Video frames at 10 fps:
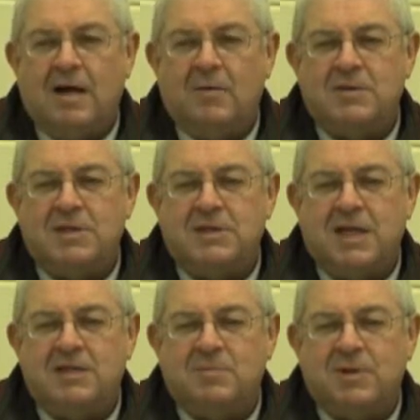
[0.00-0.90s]
It was
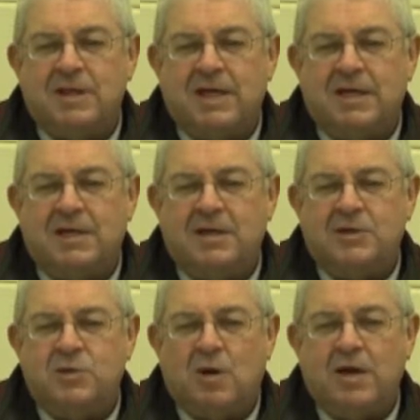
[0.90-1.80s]
ostensibly
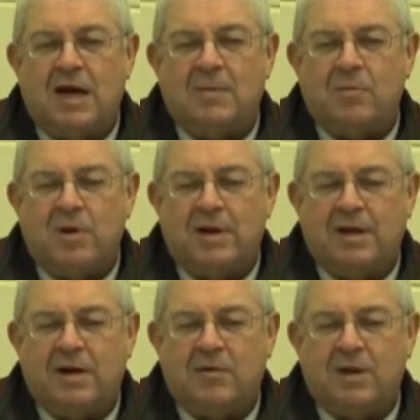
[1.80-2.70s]
a joint
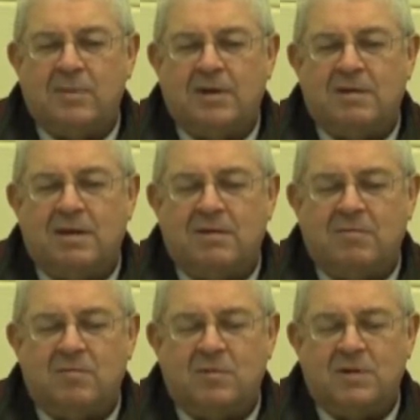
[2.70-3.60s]
operating agreement that
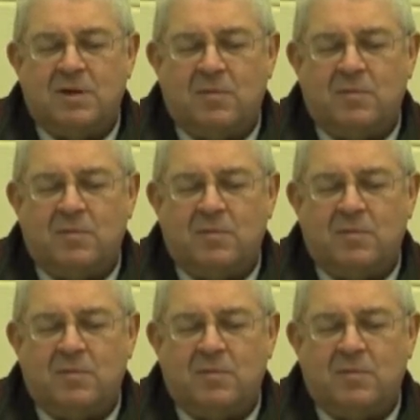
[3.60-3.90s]
was